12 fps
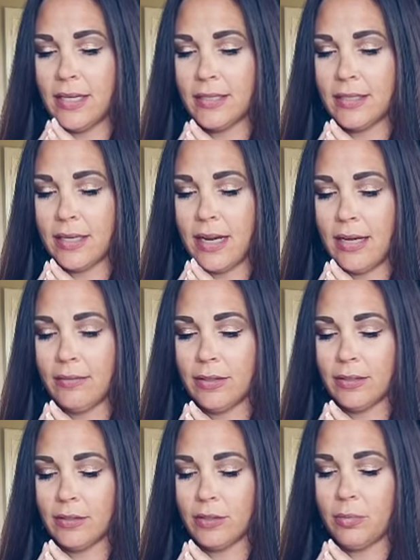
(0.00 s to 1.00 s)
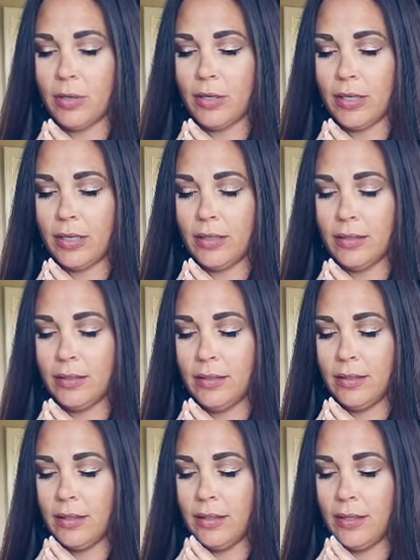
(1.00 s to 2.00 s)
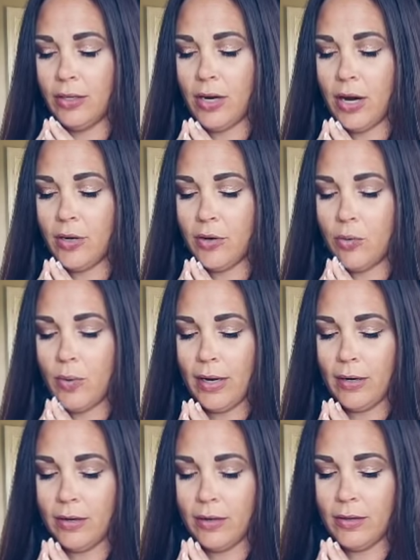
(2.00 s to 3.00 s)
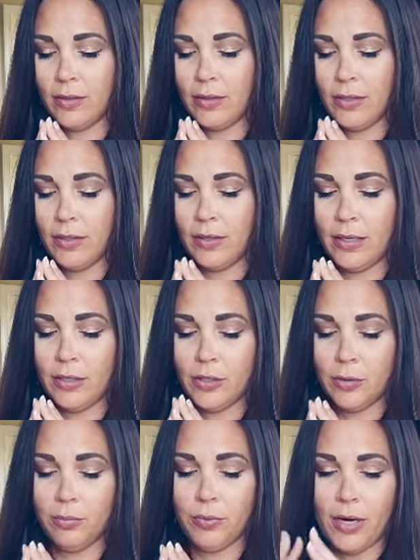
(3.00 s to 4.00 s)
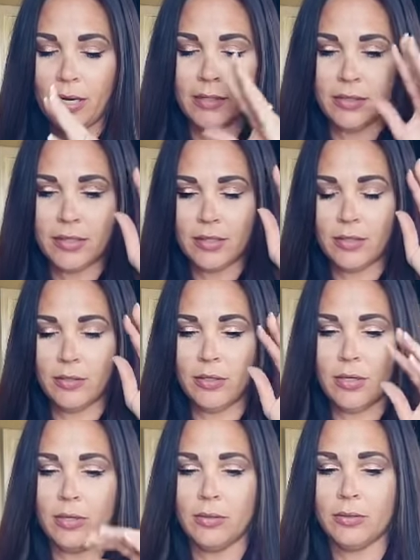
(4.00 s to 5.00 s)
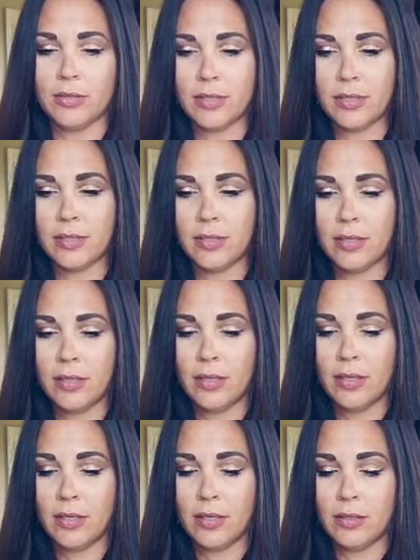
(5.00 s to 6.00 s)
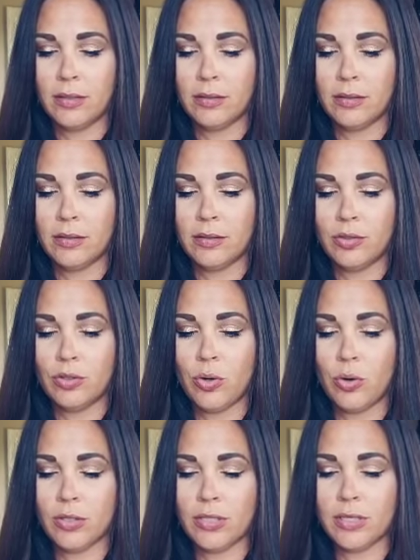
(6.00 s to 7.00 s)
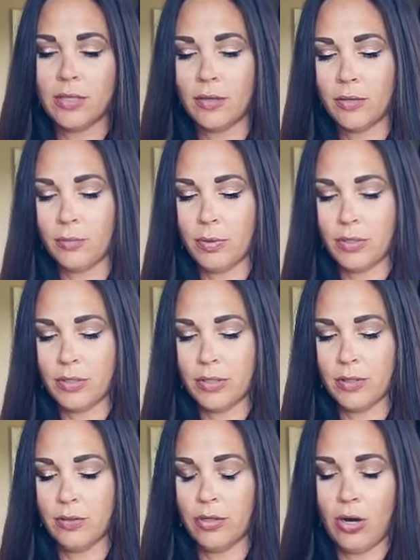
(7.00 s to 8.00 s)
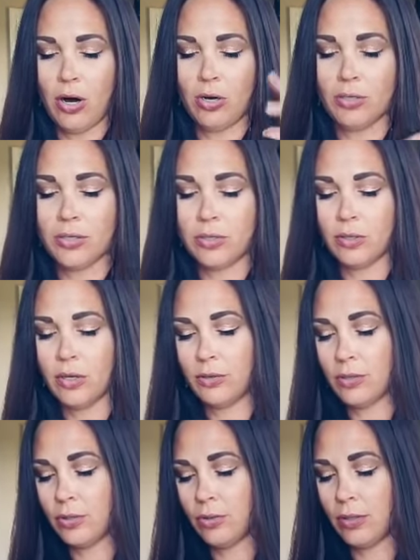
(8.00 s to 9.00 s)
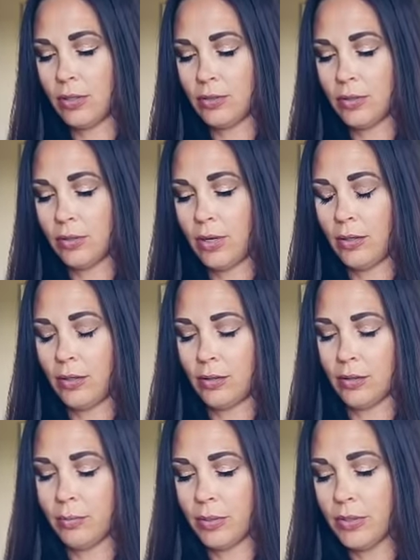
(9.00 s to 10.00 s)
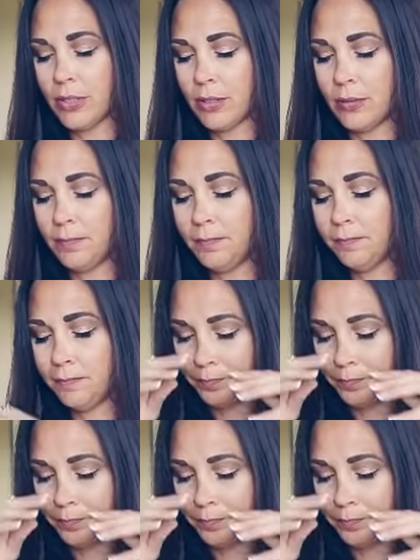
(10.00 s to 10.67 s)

doesn't have the third party, they're unaware that your brain still goes towards another person, or your heart still goes to another person.